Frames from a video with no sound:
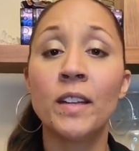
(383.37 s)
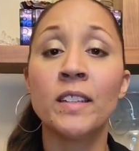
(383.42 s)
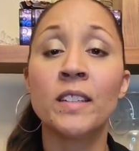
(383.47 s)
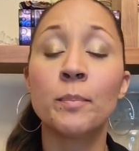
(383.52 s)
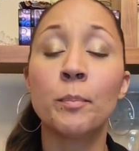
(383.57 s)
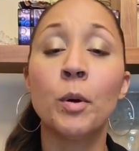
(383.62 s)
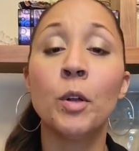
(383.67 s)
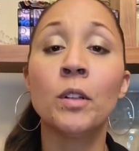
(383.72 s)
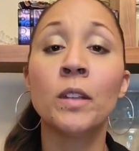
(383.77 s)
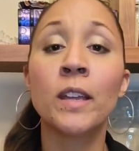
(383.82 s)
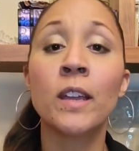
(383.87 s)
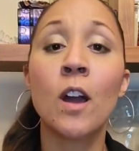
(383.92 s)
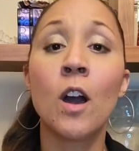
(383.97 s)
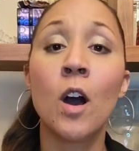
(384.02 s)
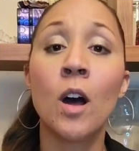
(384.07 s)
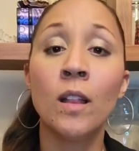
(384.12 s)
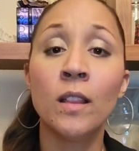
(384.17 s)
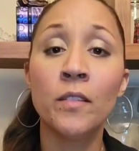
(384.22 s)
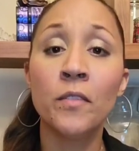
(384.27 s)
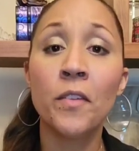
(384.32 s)
it's pulling
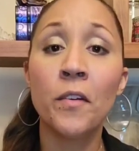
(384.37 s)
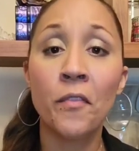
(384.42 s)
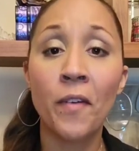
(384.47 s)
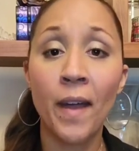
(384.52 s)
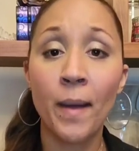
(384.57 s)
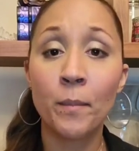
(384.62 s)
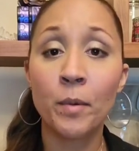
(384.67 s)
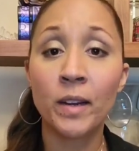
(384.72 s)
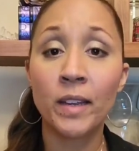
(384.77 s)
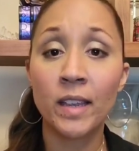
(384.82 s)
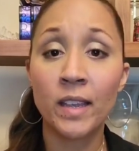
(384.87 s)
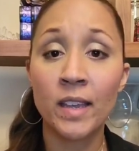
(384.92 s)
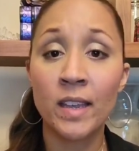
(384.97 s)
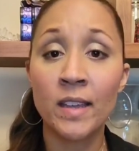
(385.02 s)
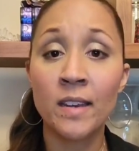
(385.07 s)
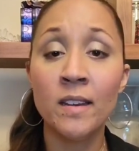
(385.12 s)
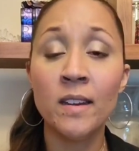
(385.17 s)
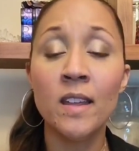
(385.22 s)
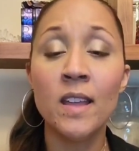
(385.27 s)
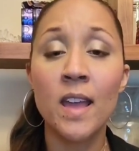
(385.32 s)
all of the fabric
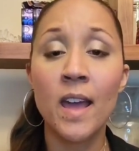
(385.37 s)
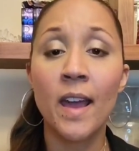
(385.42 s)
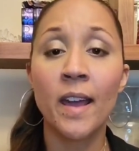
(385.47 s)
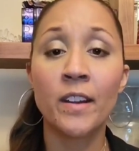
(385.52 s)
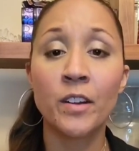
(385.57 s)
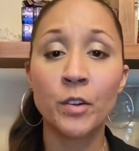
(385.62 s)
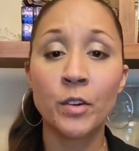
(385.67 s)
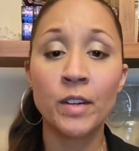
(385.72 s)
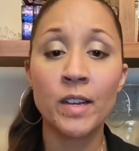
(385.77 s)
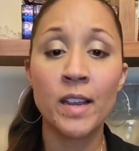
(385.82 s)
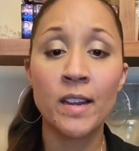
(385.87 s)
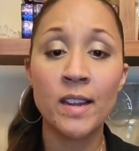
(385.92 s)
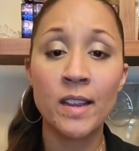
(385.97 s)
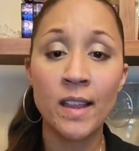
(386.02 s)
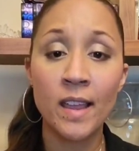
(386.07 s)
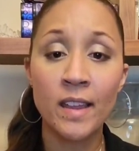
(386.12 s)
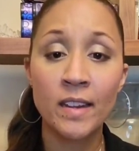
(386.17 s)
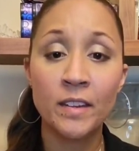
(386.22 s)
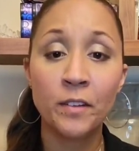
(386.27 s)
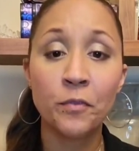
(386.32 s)
in and
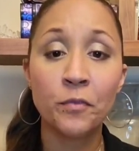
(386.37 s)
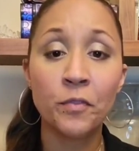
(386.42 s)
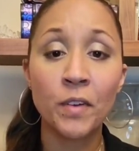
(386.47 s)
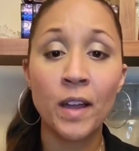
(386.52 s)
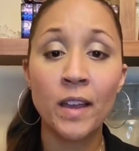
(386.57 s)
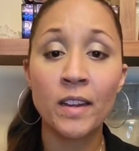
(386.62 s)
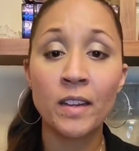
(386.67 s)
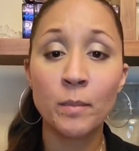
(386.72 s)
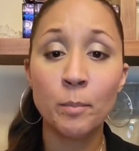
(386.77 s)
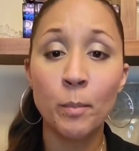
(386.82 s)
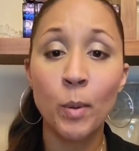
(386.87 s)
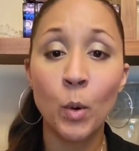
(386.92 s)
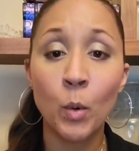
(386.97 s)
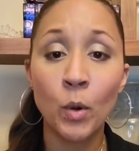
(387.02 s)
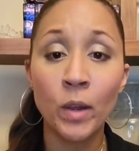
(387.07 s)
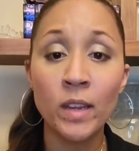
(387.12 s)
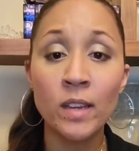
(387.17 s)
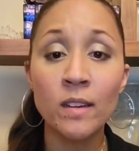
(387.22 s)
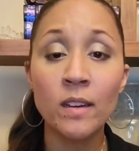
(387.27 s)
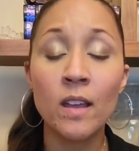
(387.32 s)
creating a defined
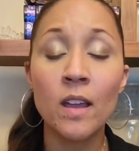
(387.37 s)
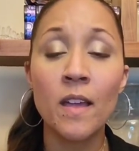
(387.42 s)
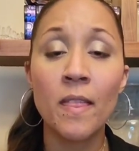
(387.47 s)
point